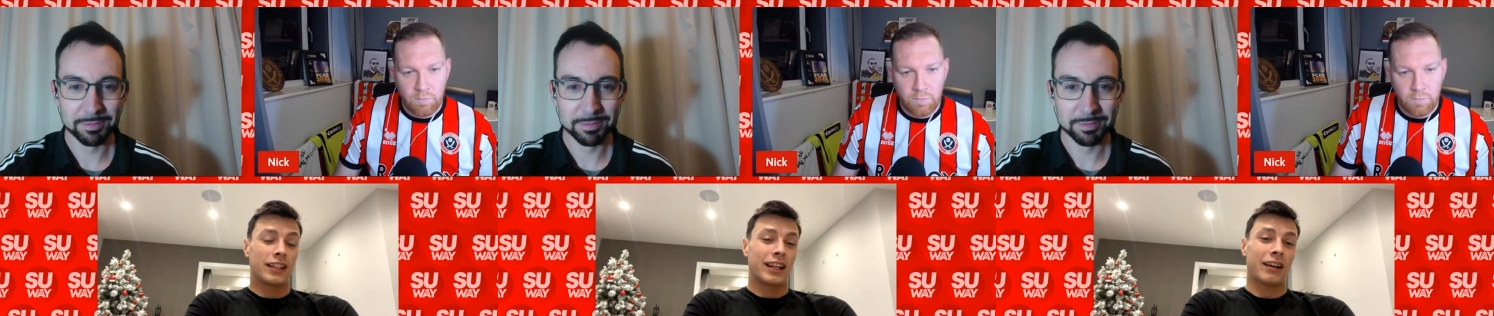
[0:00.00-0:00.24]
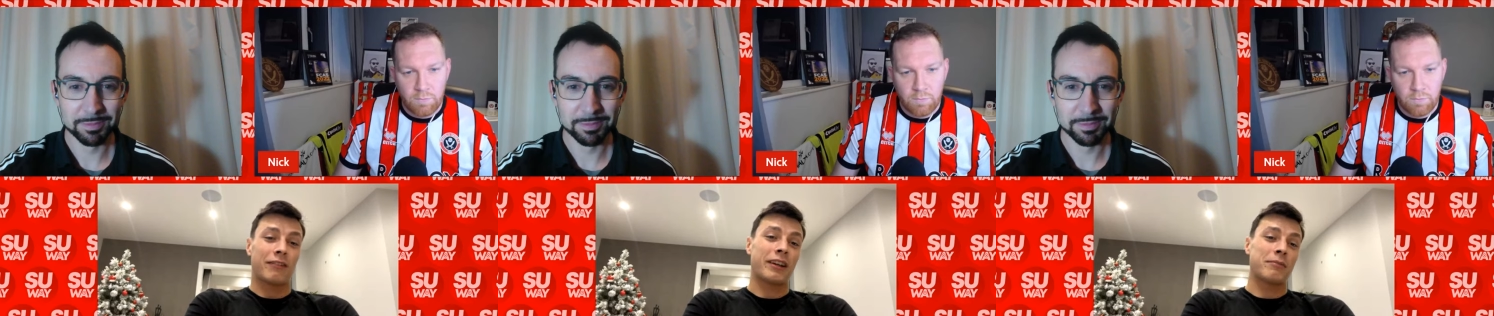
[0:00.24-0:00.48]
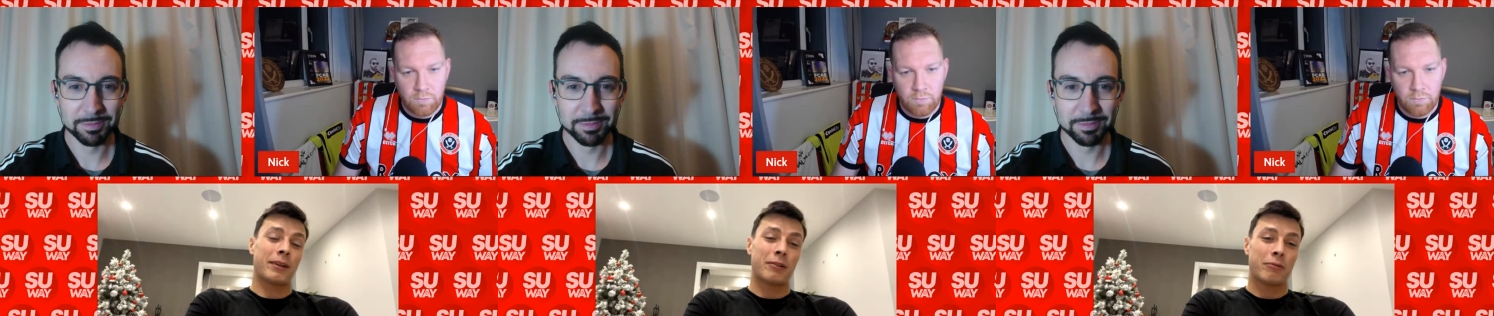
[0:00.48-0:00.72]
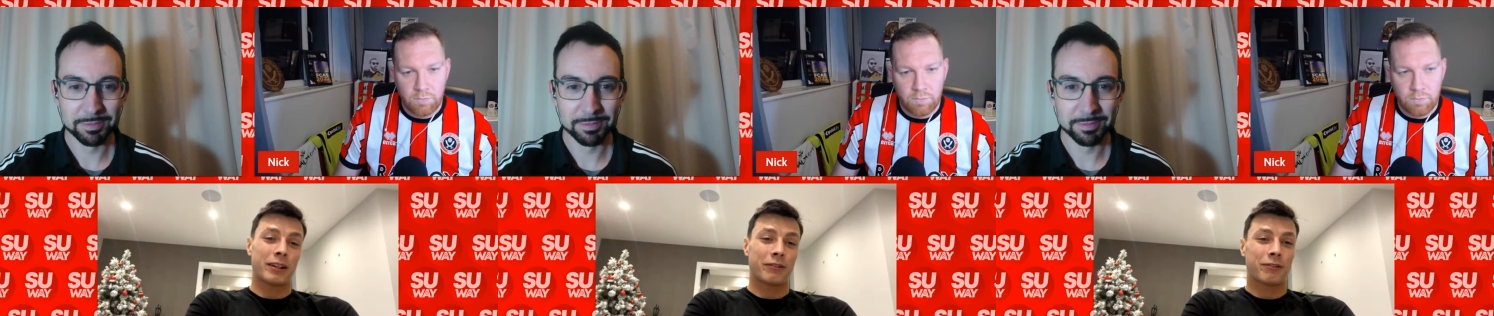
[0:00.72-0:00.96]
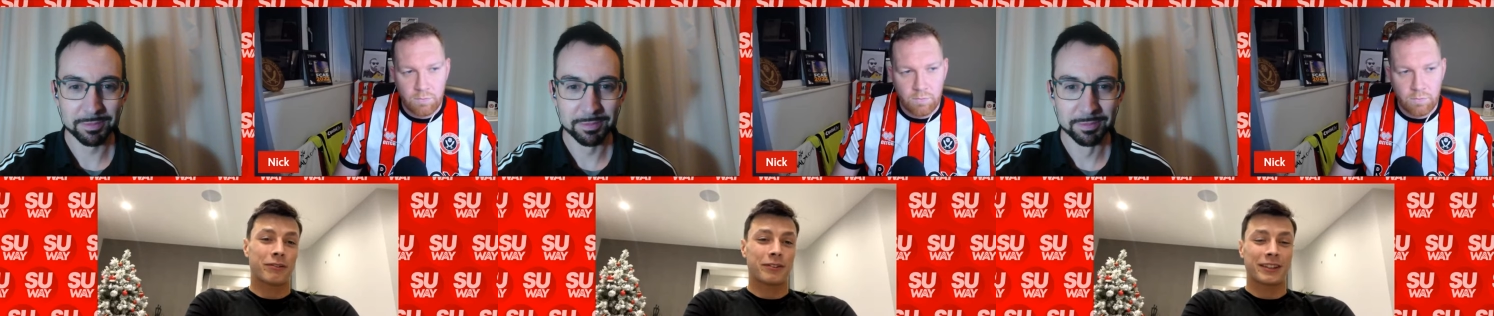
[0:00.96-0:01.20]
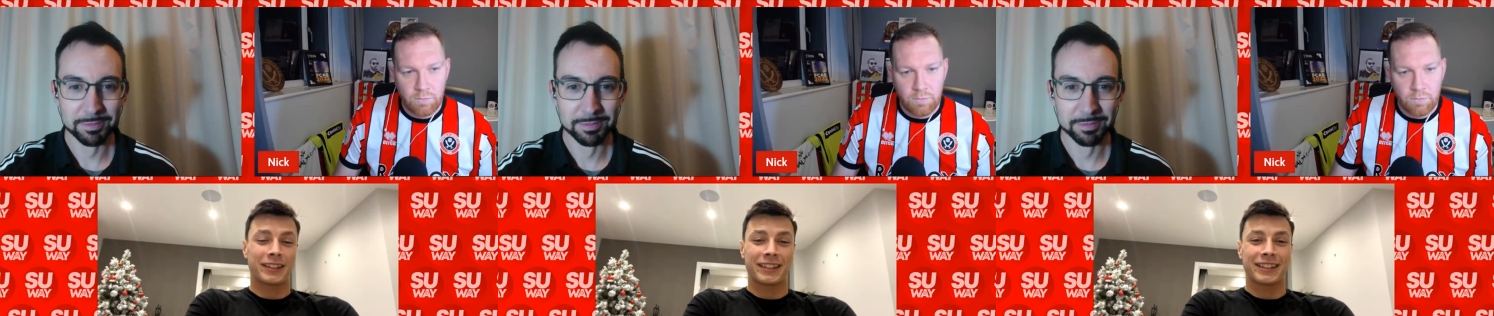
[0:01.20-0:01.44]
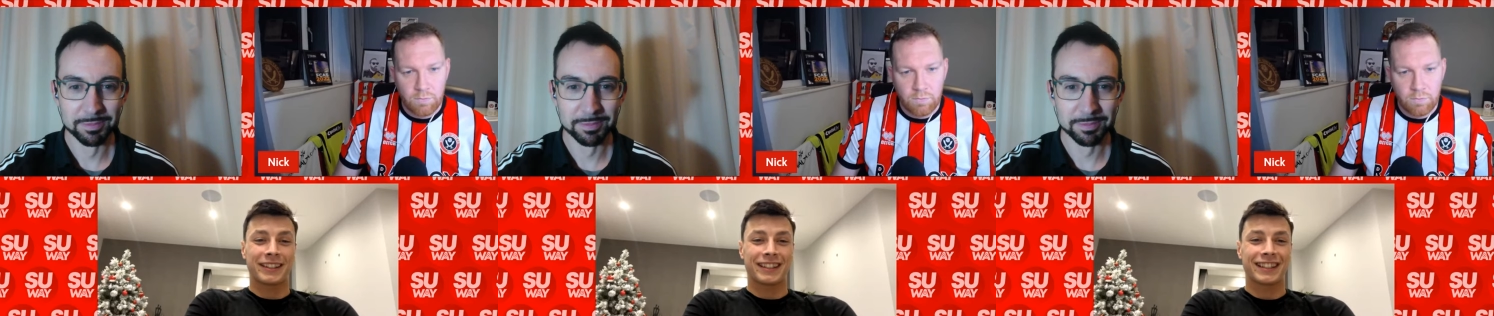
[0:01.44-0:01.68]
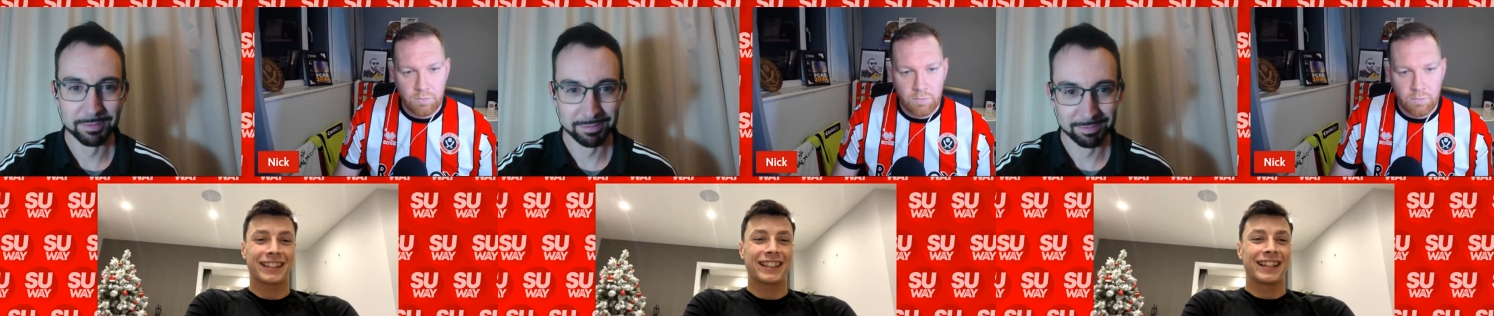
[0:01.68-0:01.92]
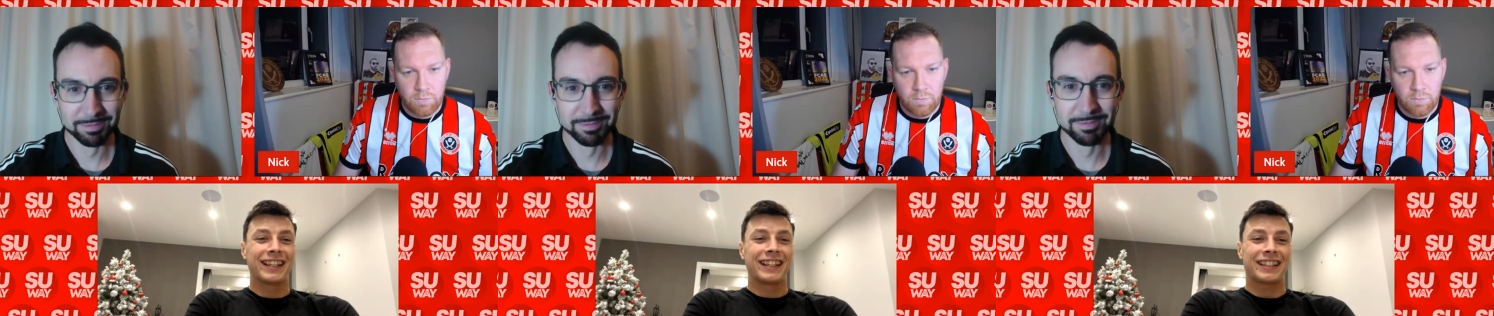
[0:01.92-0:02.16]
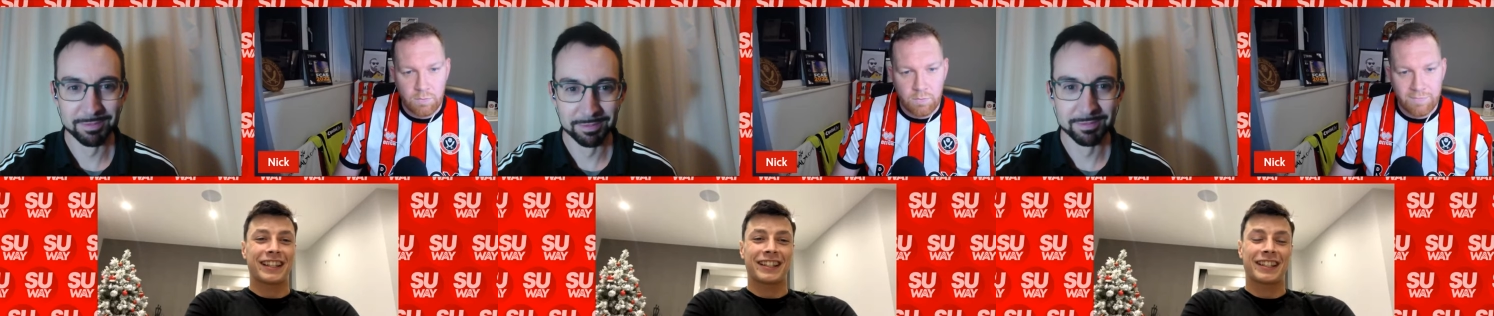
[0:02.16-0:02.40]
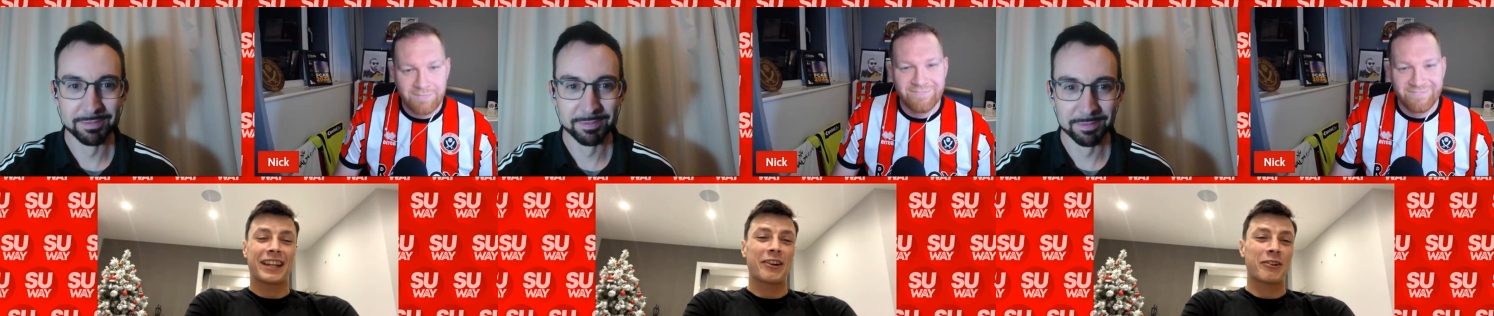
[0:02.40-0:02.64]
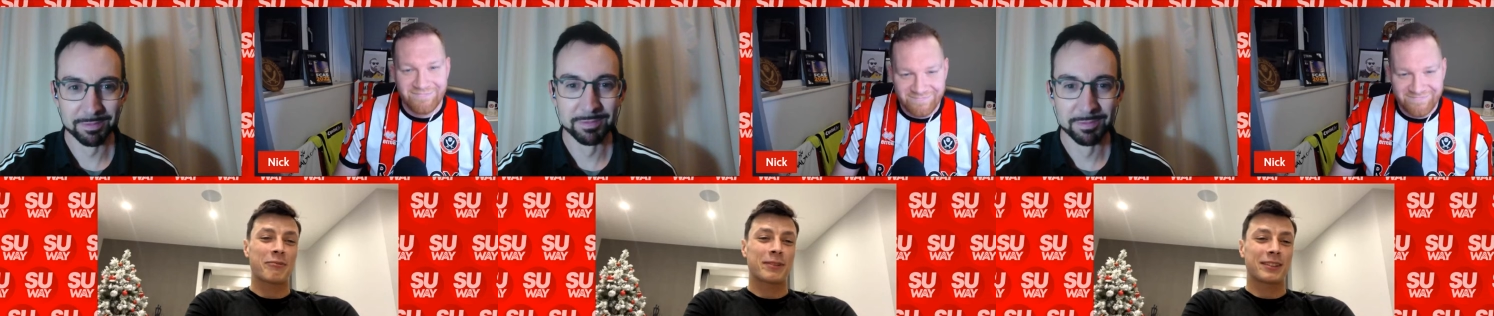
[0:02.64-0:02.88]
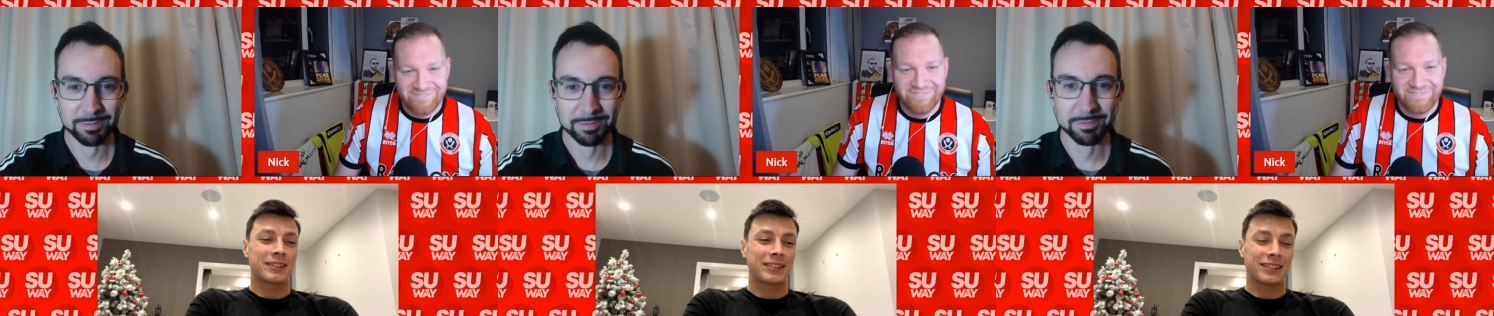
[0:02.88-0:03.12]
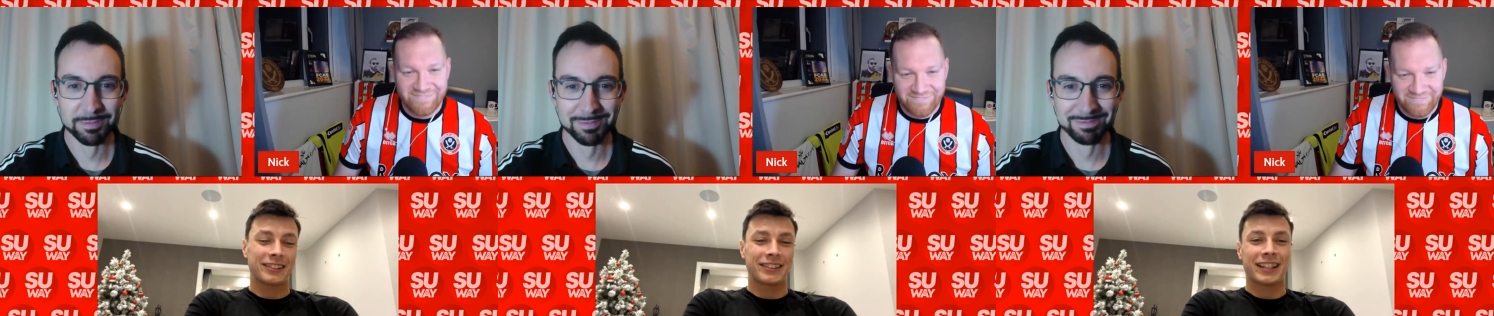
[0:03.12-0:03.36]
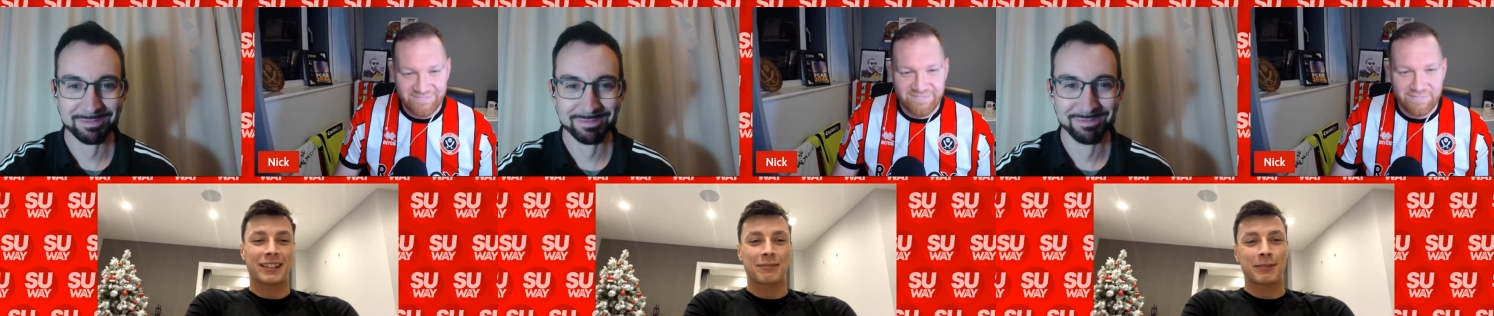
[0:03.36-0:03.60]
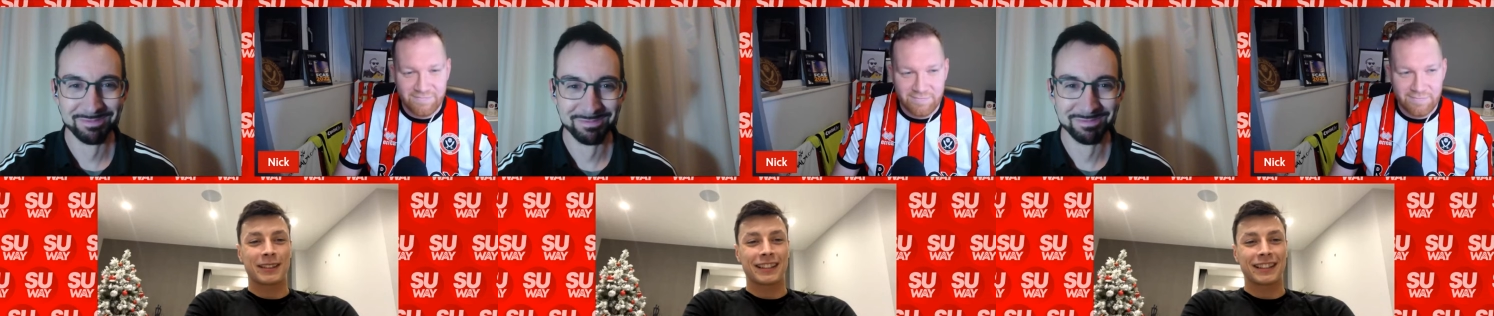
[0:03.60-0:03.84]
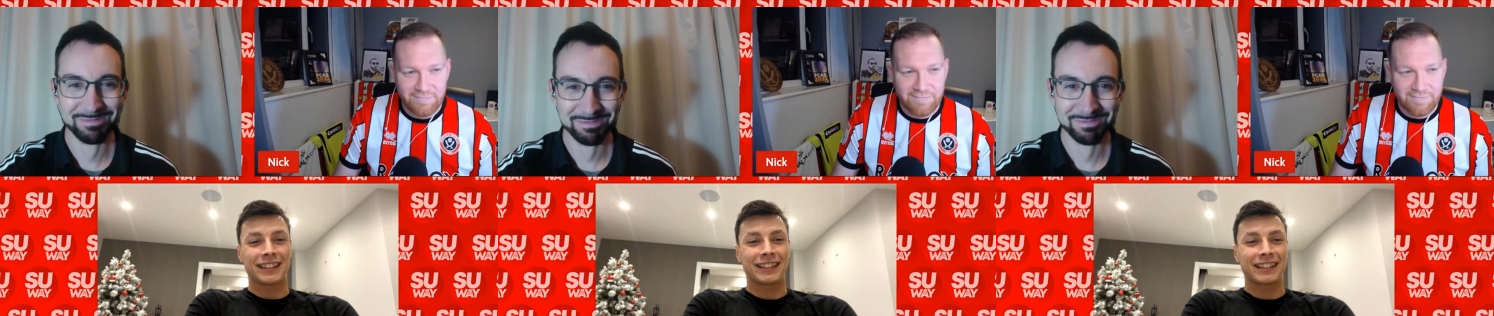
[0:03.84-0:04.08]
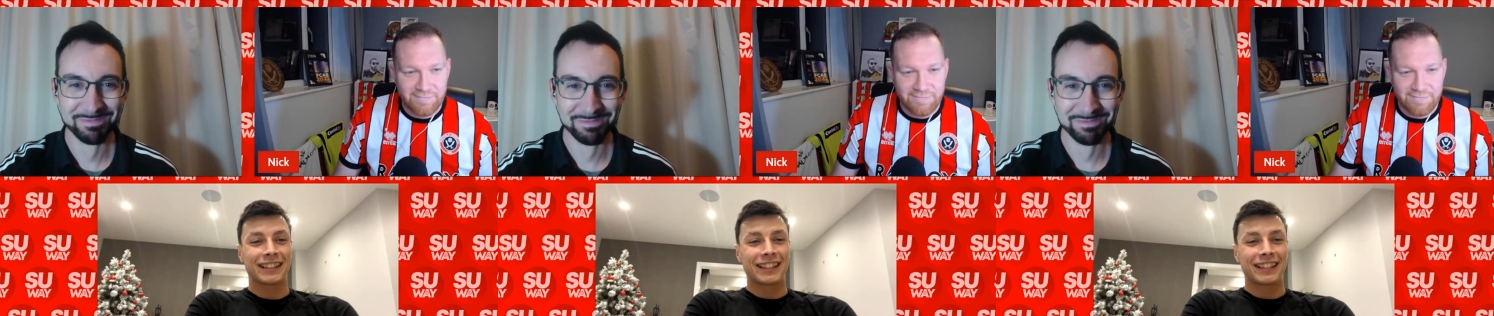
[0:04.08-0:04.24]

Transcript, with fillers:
Speaker 1: I've had my wife uh, taking care of me, so that's been